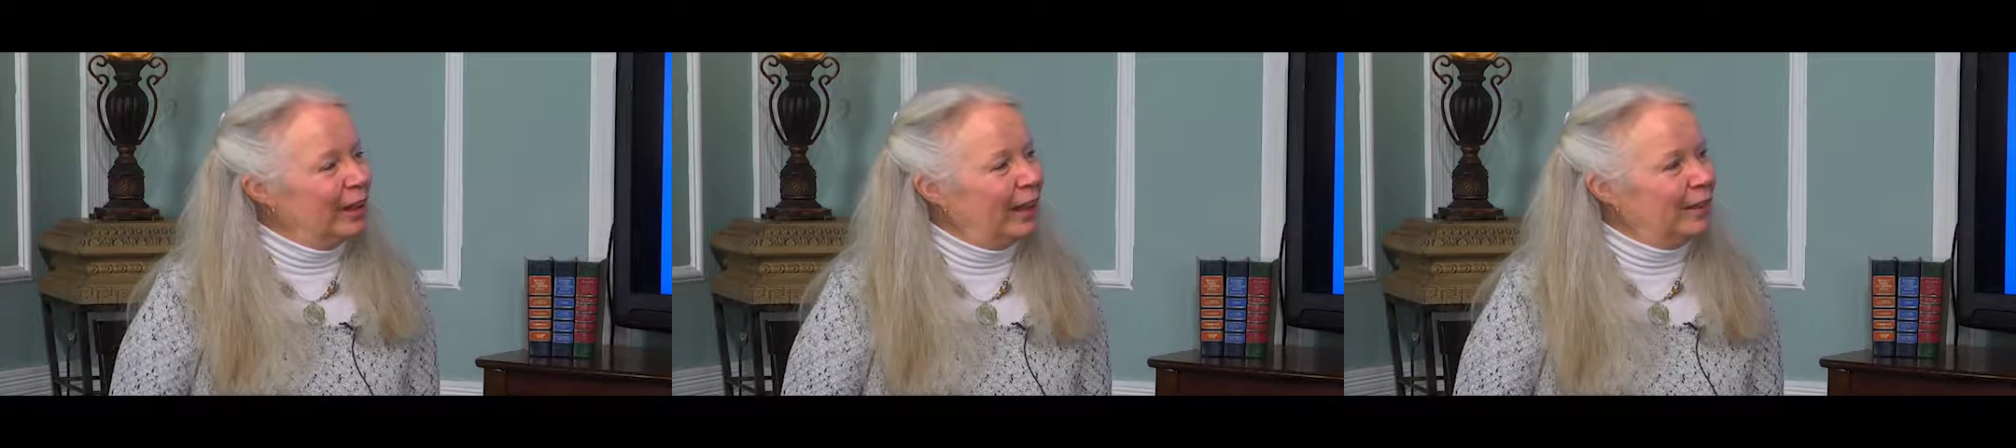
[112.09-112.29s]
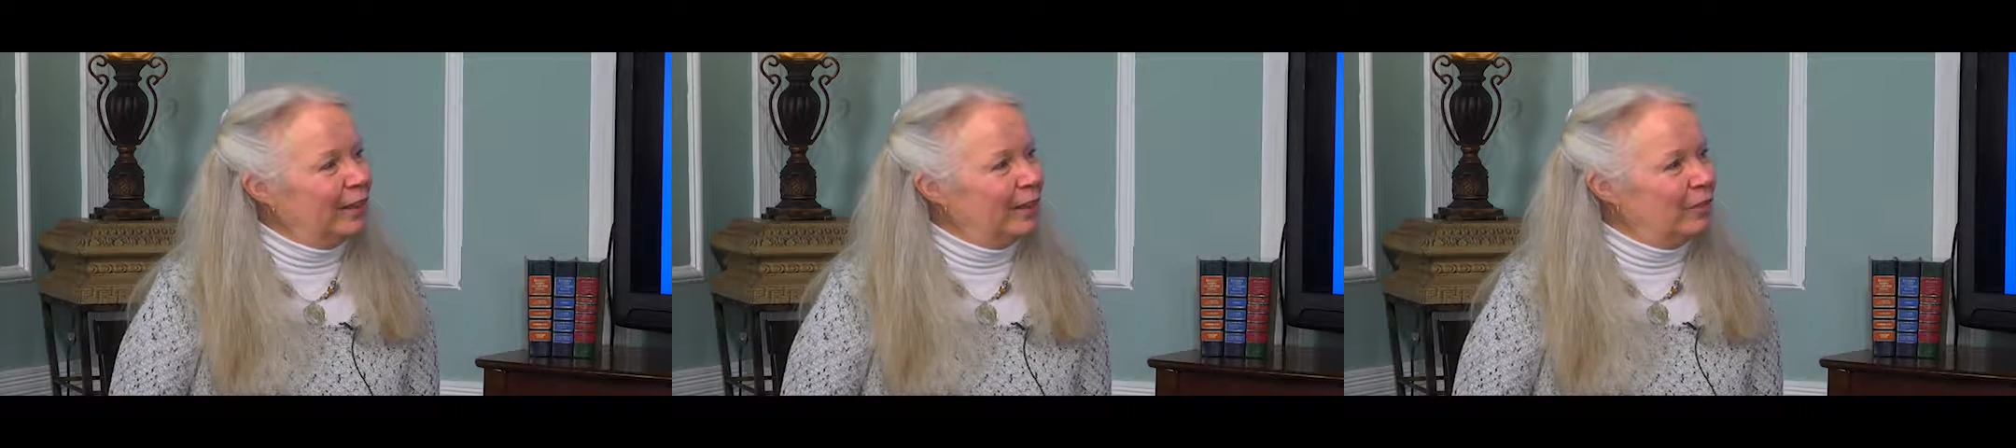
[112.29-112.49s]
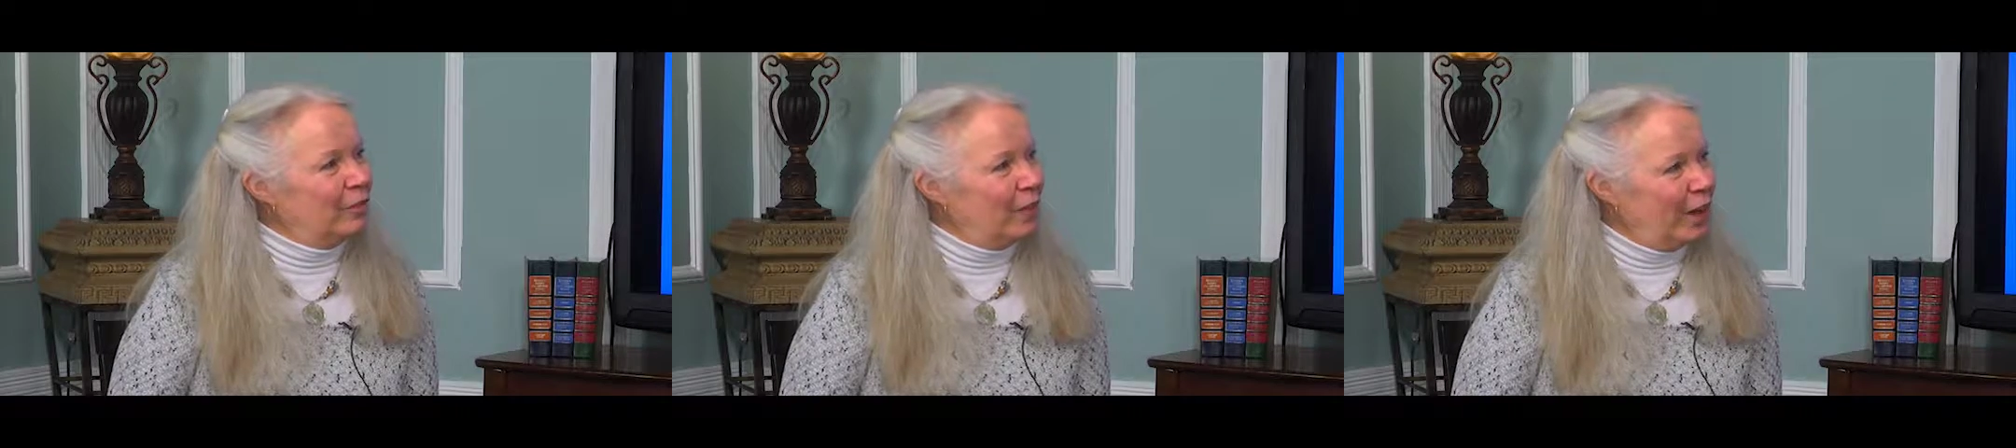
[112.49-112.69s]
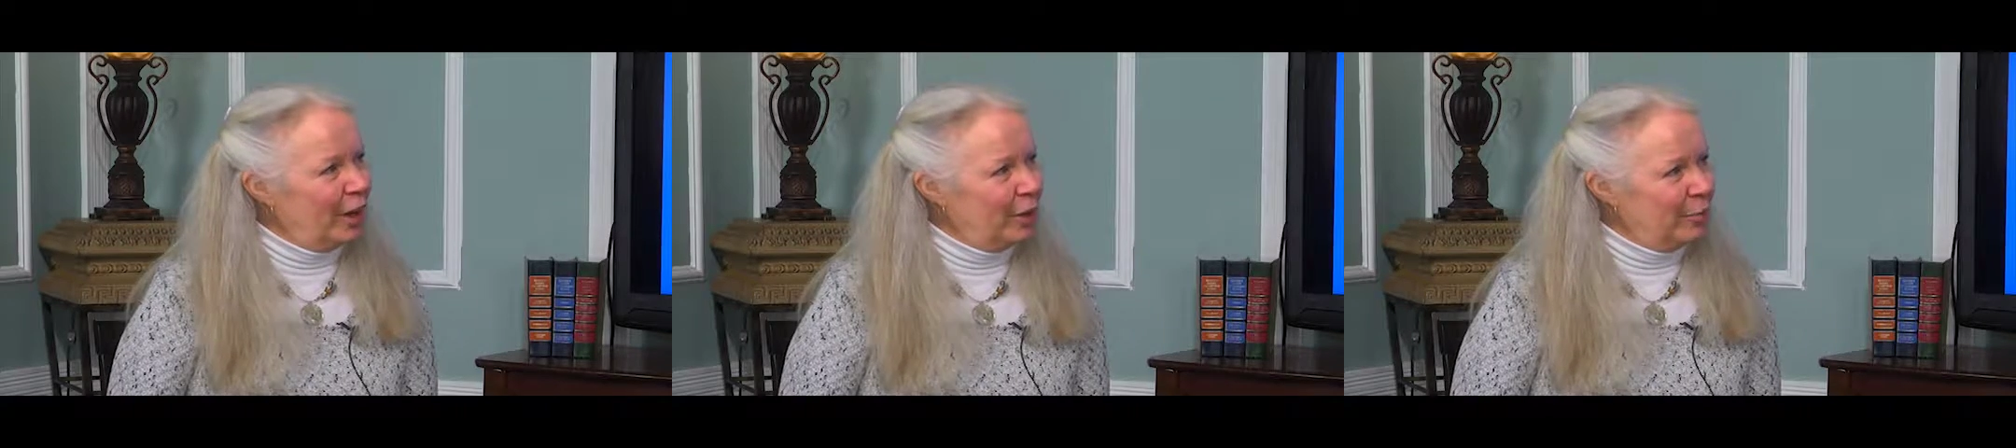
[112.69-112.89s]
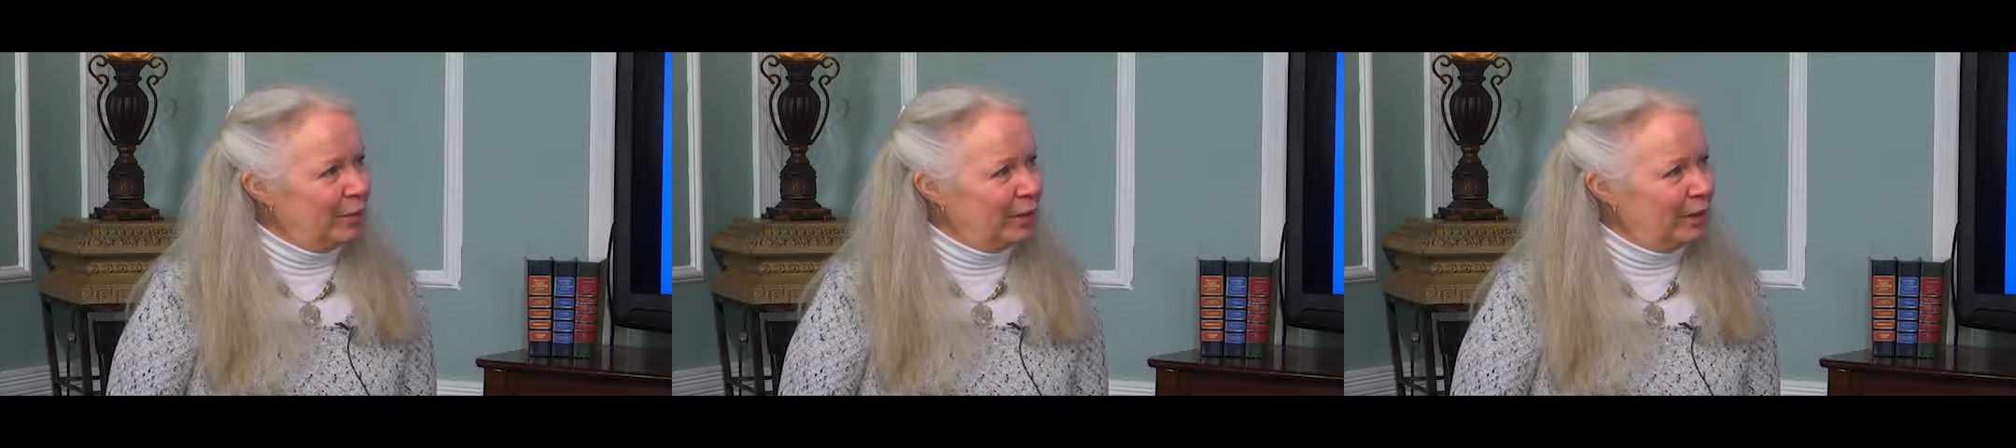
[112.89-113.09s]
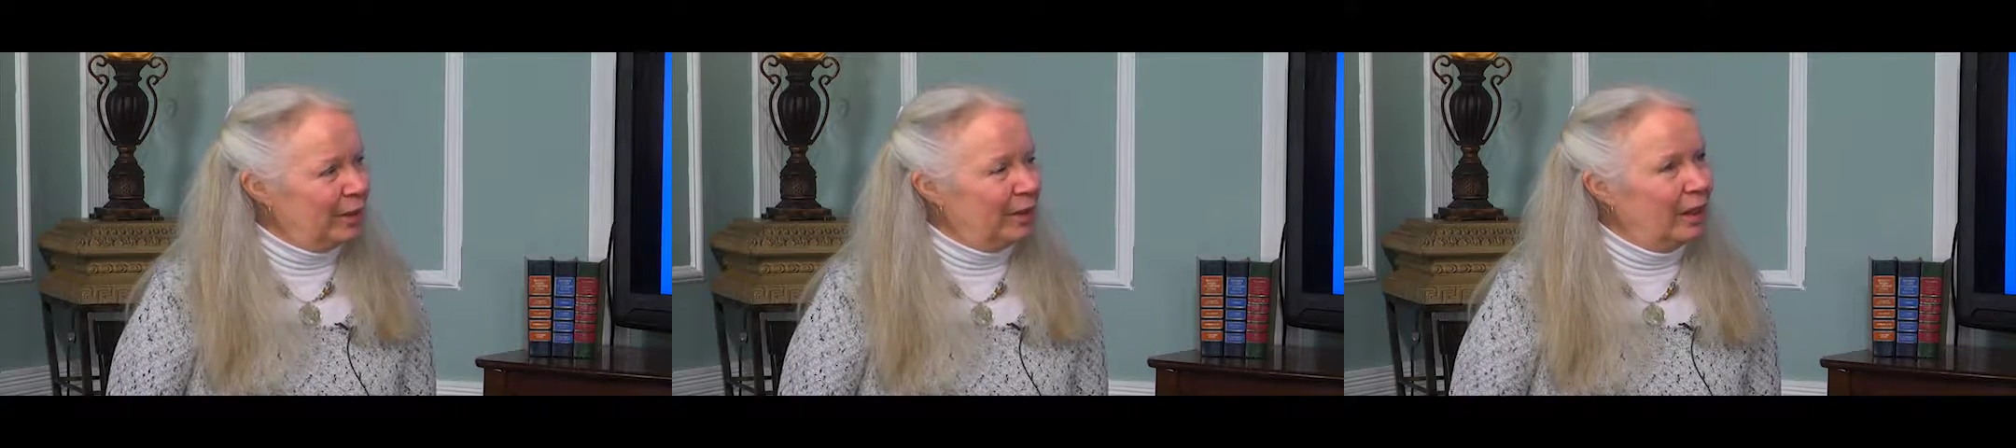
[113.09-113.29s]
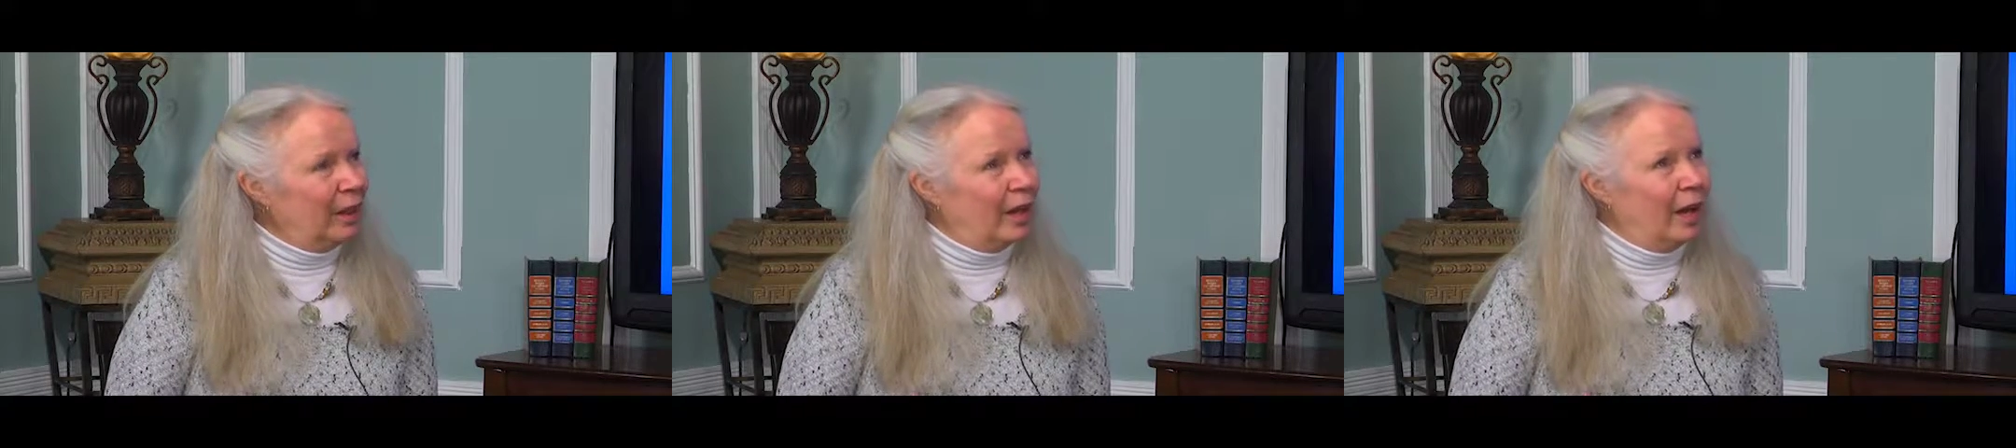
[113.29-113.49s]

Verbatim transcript: at the environment,